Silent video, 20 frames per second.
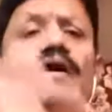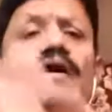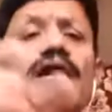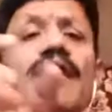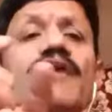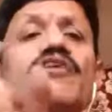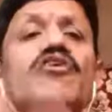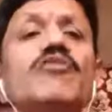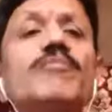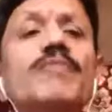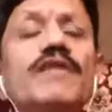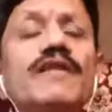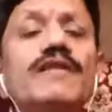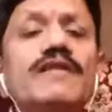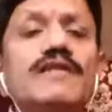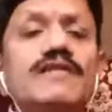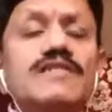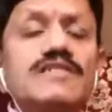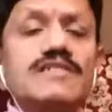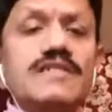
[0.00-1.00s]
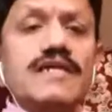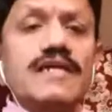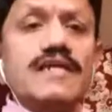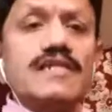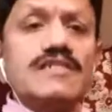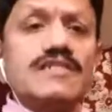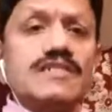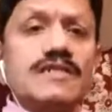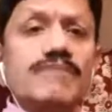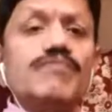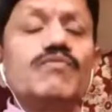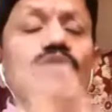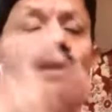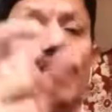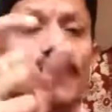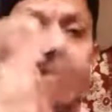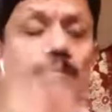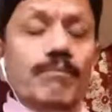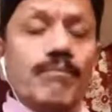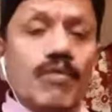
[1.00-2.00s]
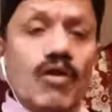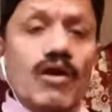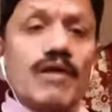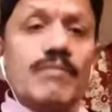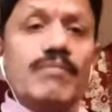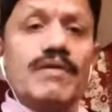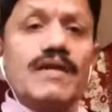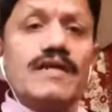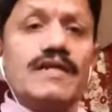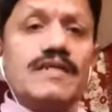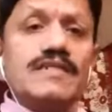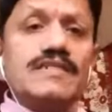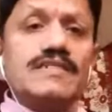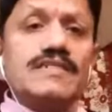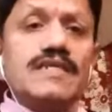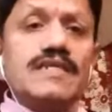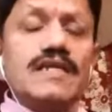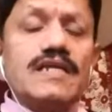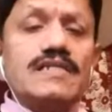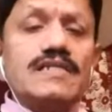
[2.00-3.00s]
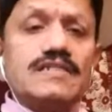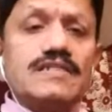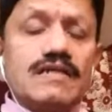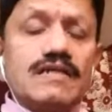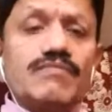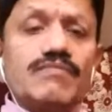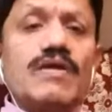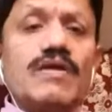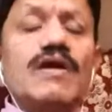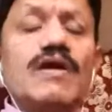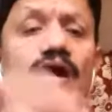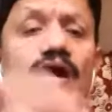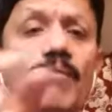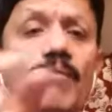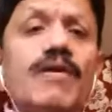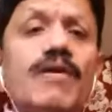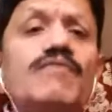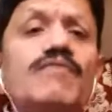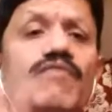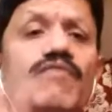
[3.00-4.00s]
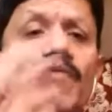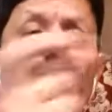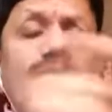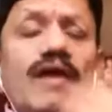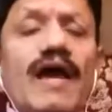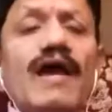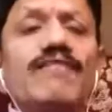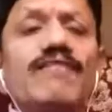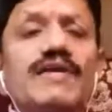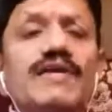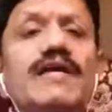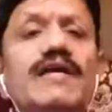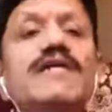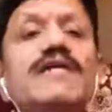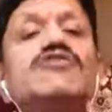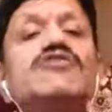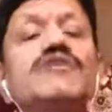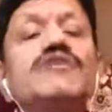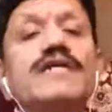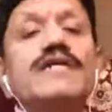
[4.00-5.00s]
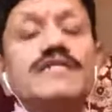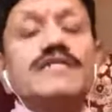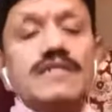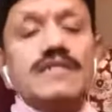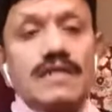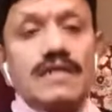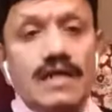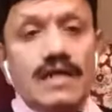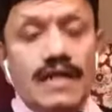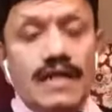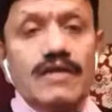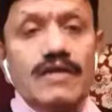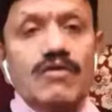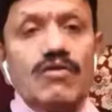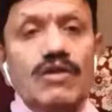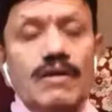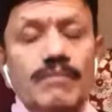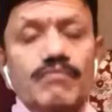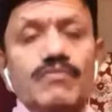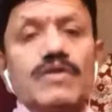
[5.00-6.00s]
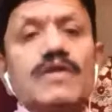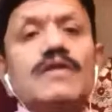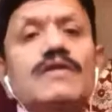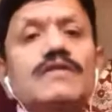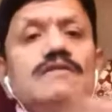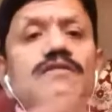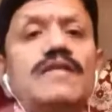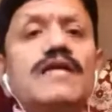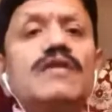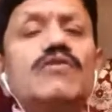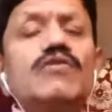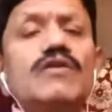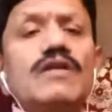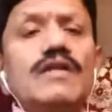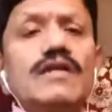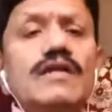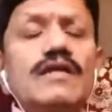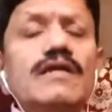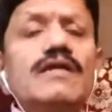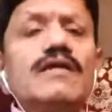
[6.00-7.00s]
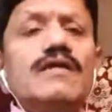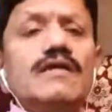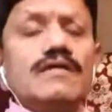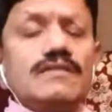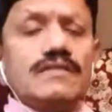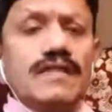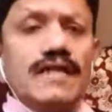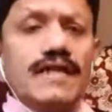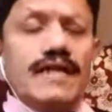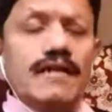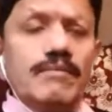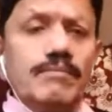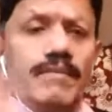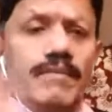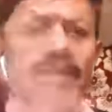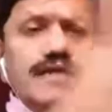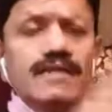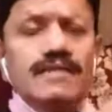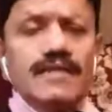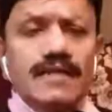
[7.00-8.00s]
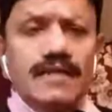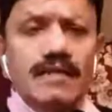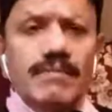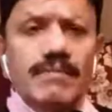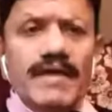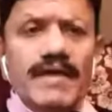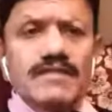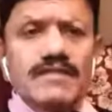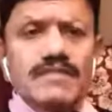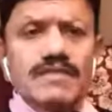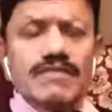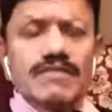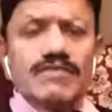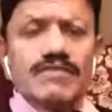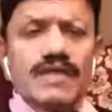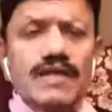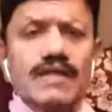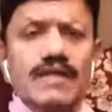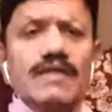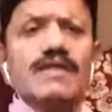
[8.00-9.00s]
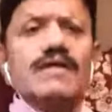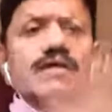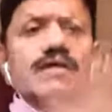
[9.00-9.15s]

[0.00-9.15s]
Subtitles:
entrepreneur skills, employability skills, apart from having education curriculum. Then only they can meet the demands of the